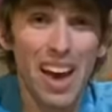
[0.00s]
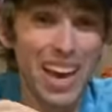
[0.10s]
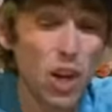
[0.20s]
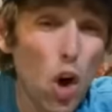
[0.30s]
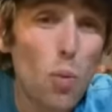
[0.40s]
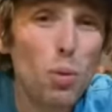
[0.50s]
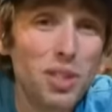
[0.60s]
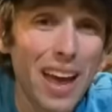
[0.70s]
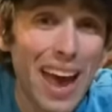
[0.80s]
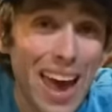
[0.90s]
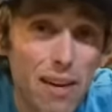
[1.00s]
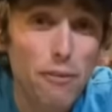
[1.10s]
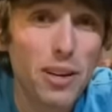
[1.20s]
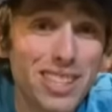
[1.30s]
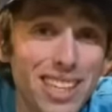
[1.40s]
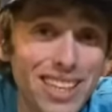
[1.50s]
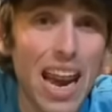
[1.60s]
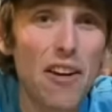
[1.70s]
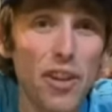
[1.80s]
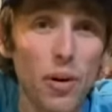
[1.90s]
In almost every
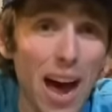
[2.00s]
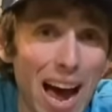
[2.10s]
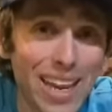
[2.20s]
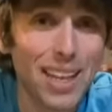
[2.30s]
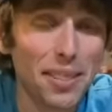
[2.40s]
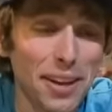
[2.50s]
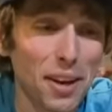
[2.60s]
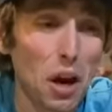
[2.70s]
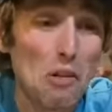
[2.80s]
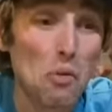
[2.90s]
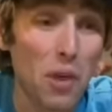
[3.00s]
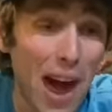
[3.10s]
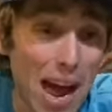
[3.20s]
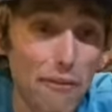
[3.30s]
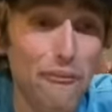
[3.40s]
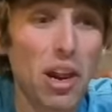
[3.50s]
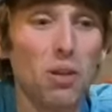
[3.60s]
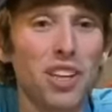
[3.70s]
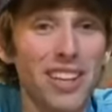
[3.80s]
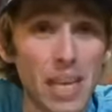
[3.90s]
scenario I can think of where I have
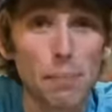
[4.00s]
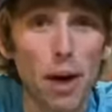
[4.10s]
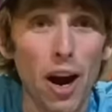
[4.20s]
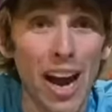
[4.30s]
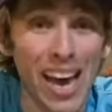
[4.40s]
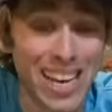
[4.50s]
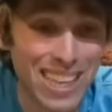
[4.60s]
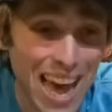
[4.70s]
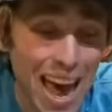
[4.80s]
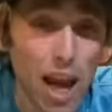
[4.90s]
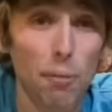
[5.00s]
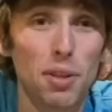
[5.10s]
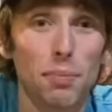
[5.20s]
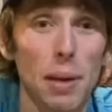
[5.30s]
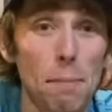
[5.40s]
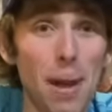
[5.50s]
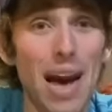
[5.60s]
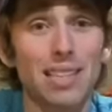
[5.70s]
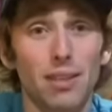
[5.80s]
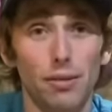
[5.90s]
found a knee bar, it has helped me
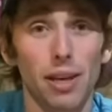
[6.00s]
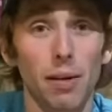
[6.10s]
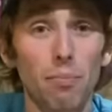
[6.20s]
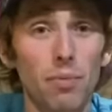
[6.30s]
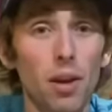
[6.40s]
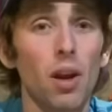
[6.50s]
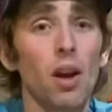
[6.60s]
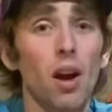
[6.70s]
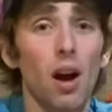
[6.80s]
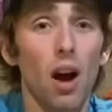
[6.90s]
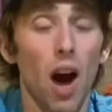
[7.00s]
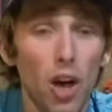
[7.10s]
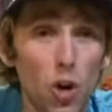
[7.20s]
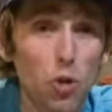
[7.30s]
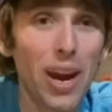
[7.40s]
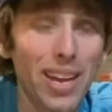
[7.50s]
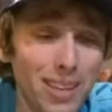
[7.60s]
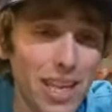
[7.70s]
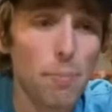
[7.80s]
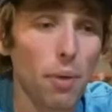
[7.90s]
massively. A
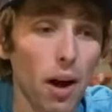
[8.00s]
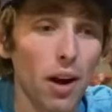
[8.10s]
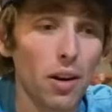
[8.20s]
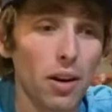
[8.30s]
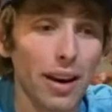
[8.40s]
great knee bar